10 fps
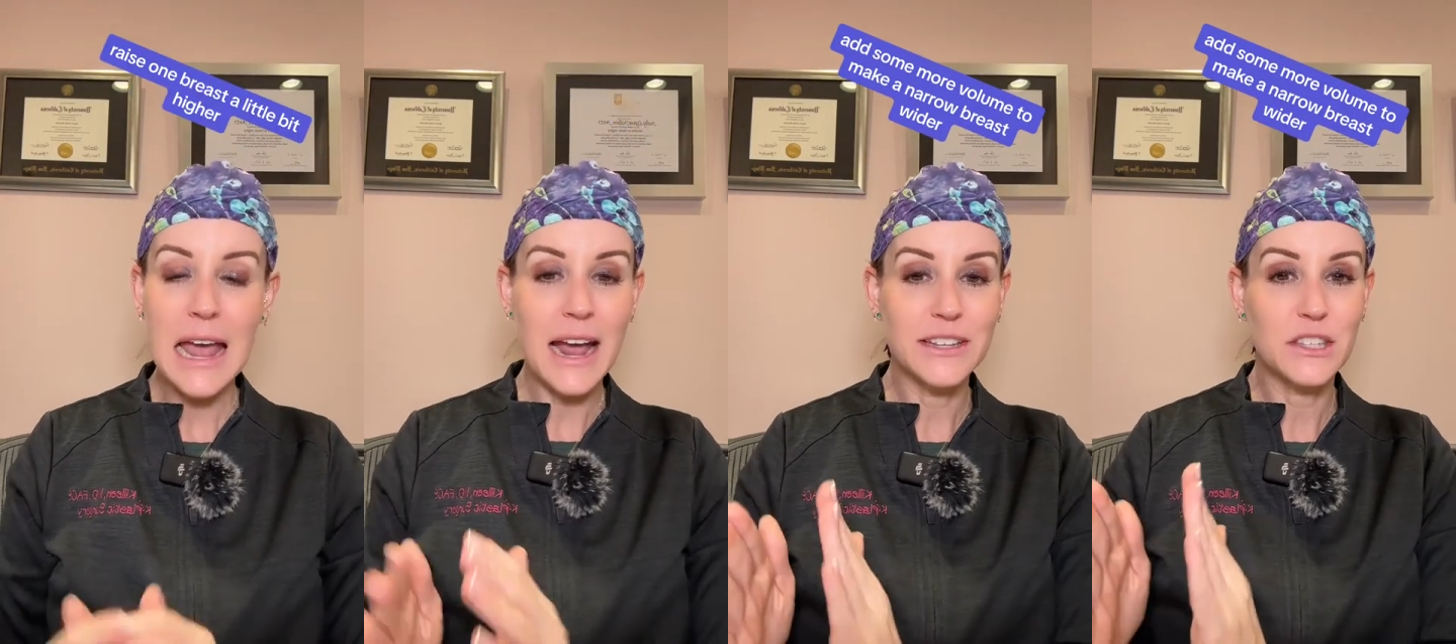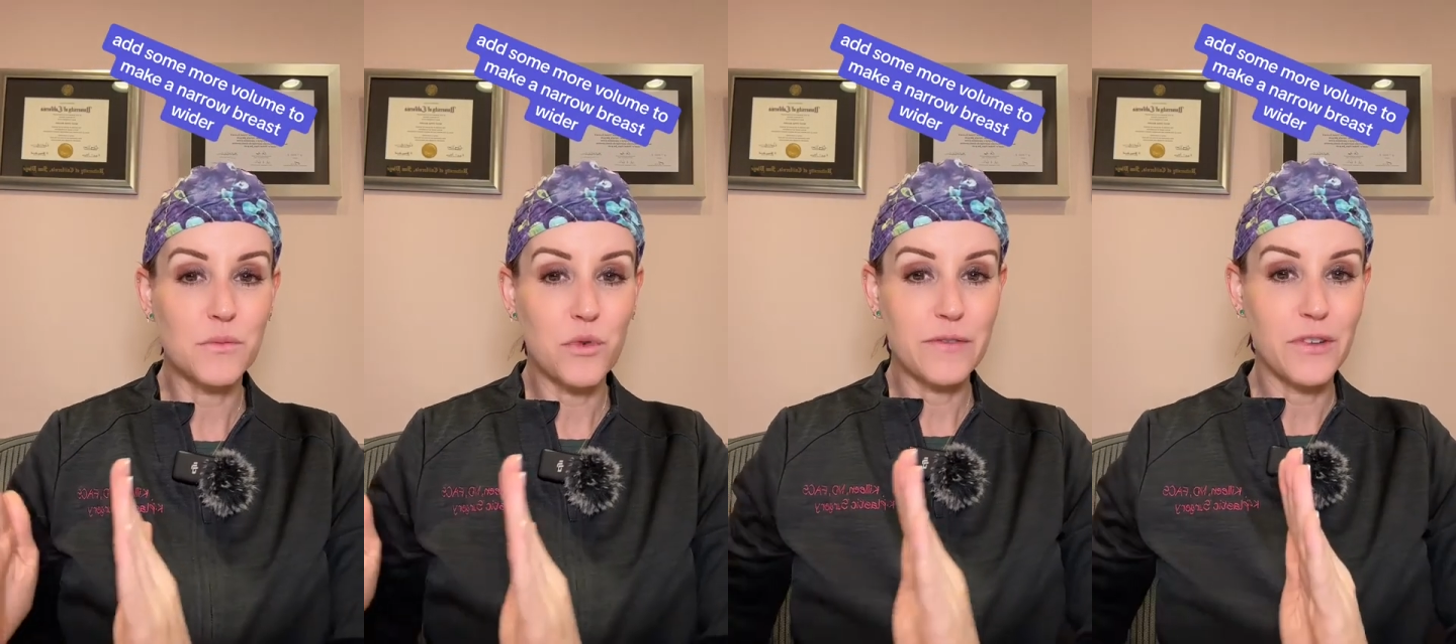add some
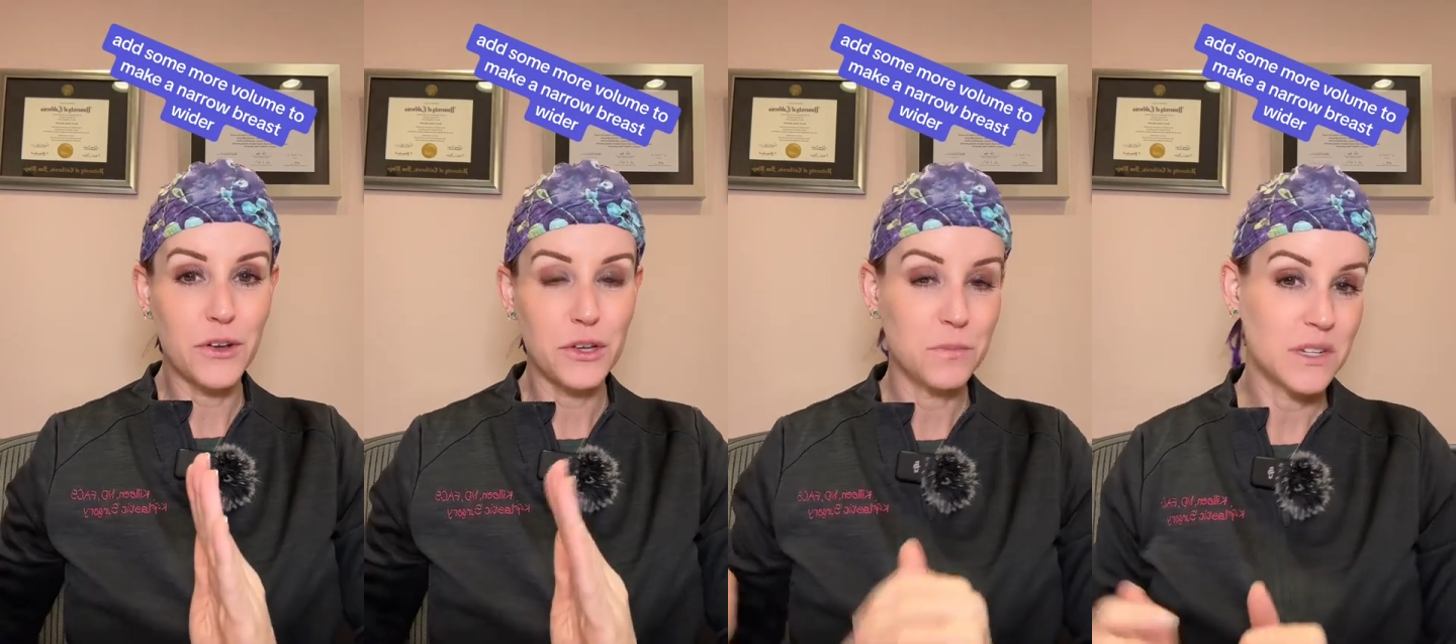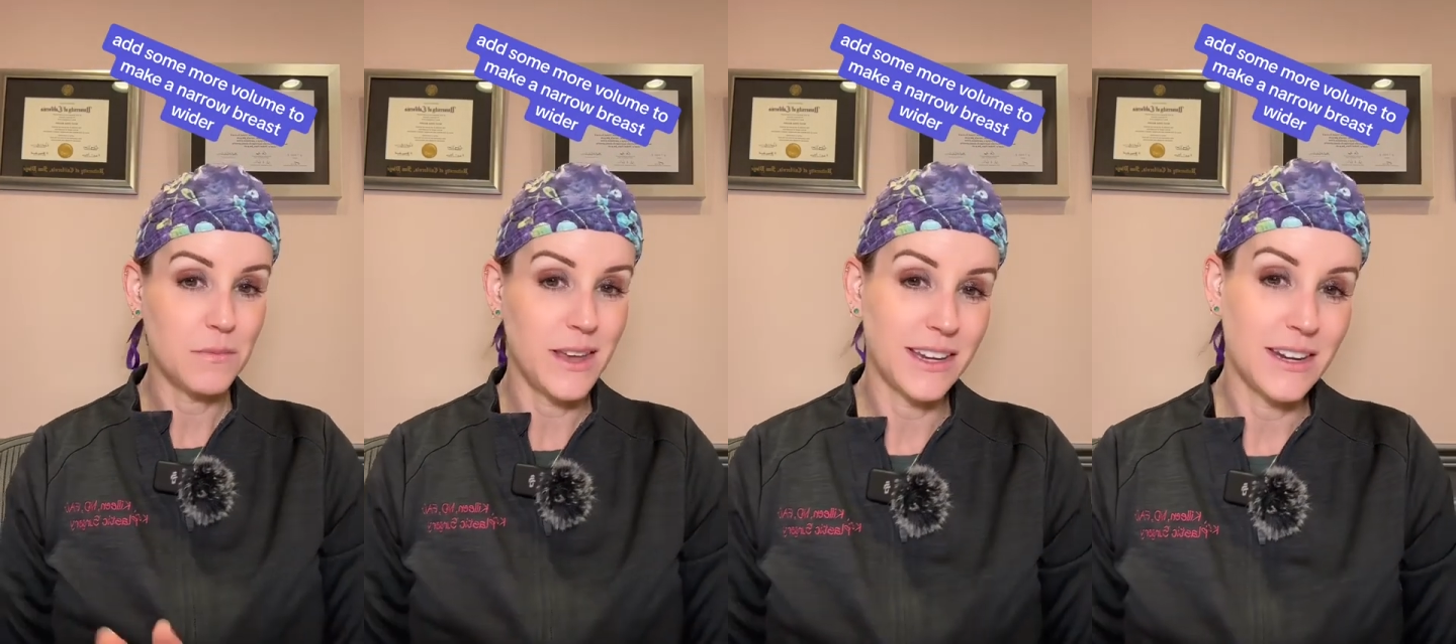more volume to
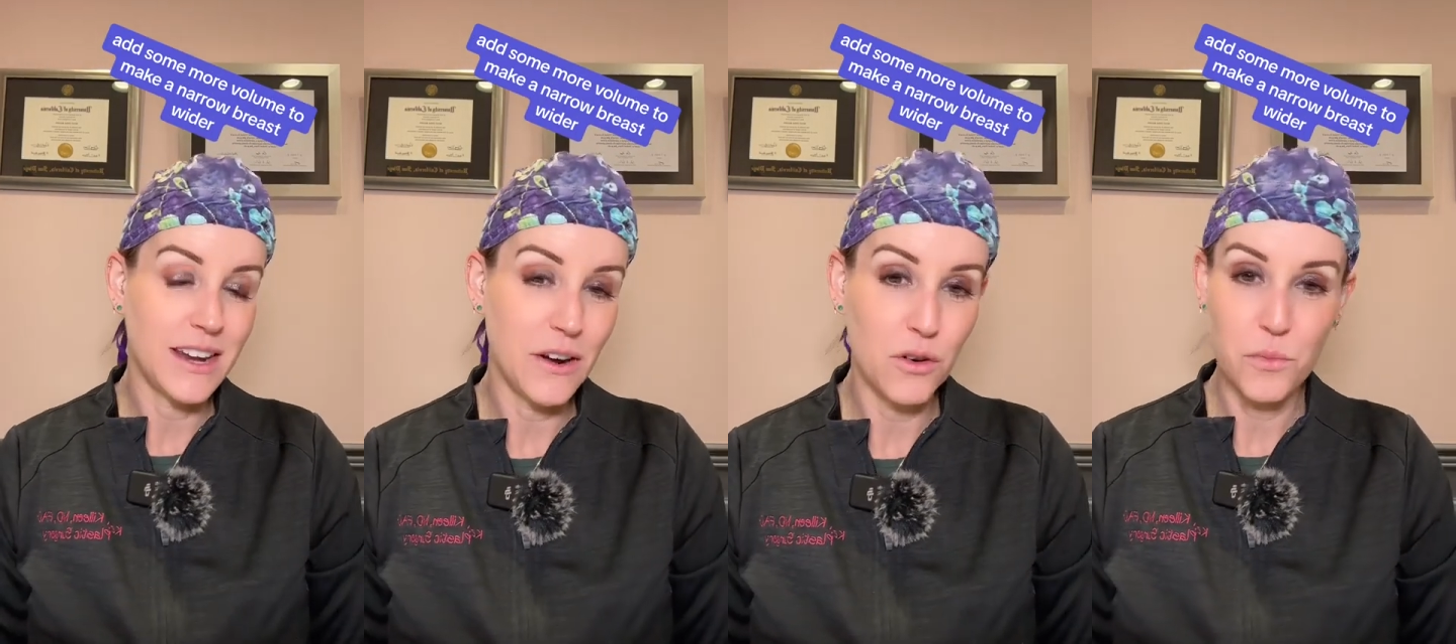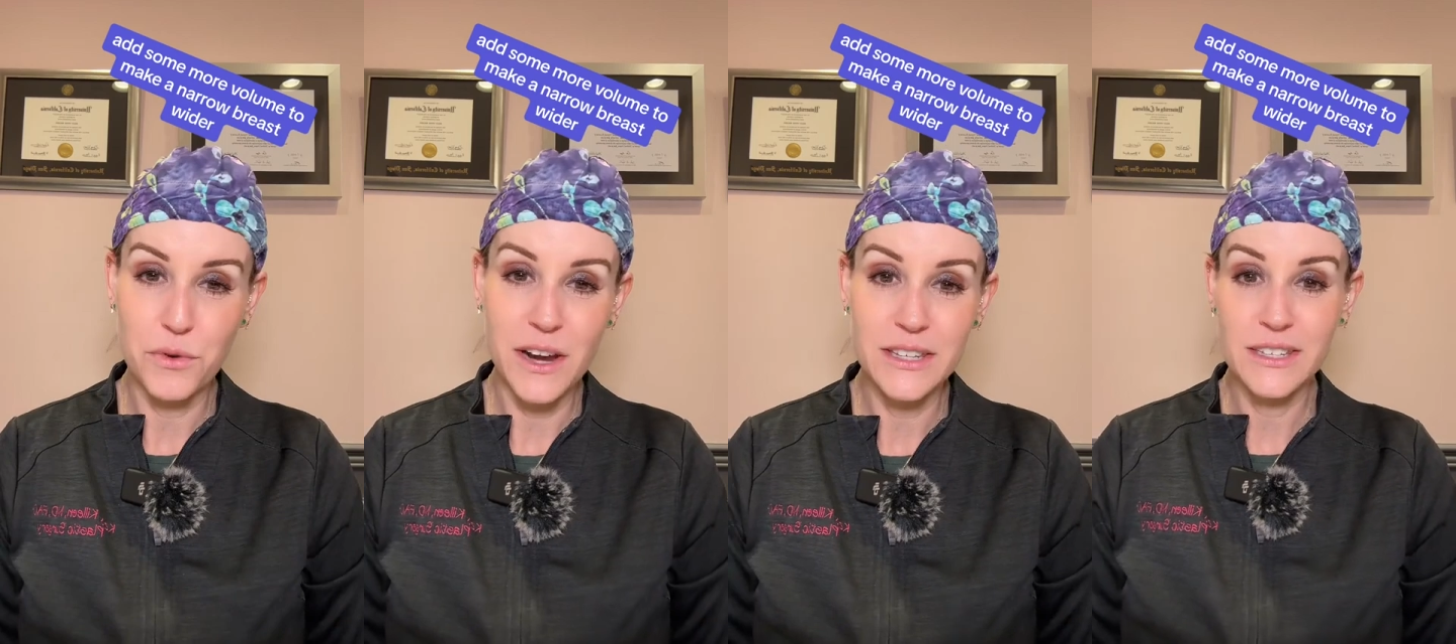make a narrow
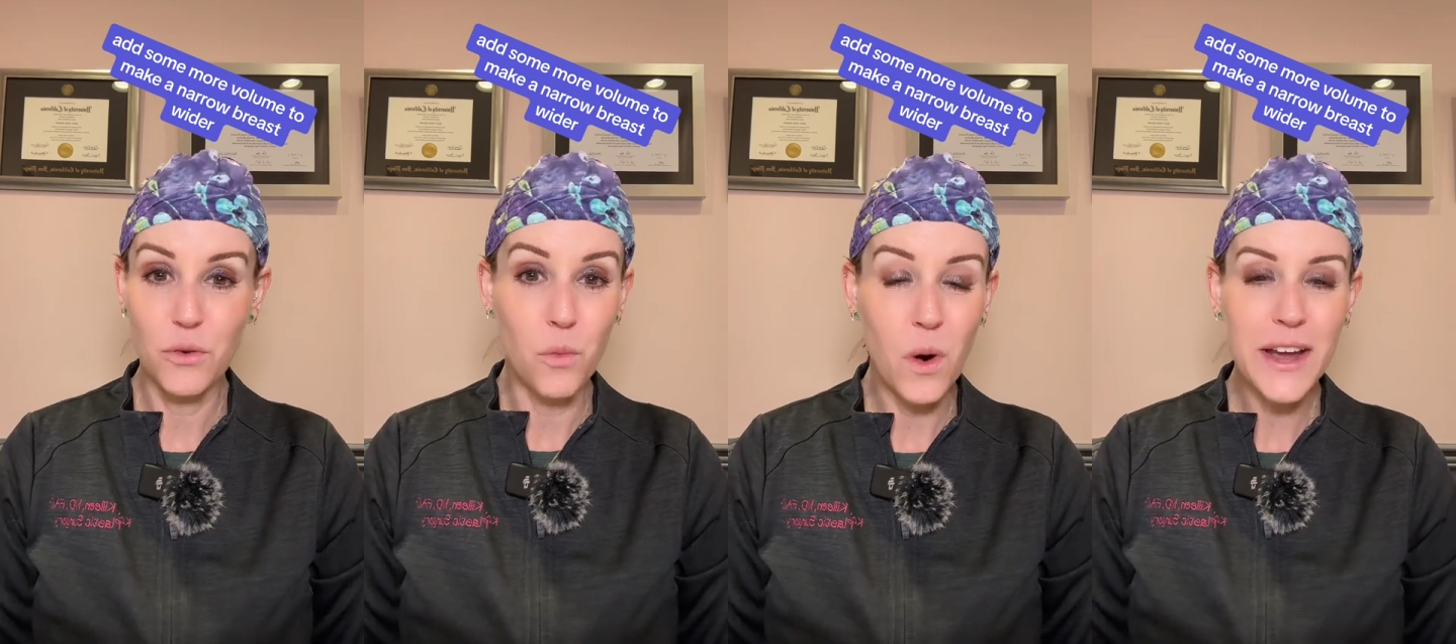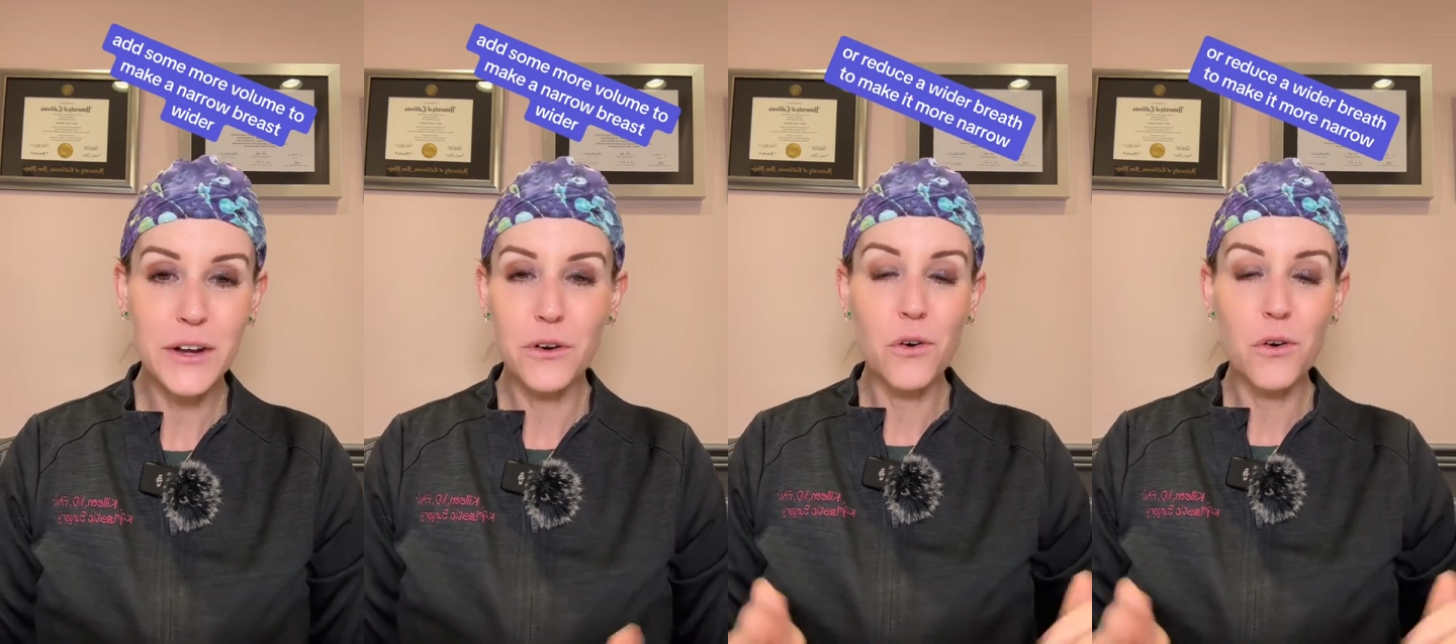breast wider,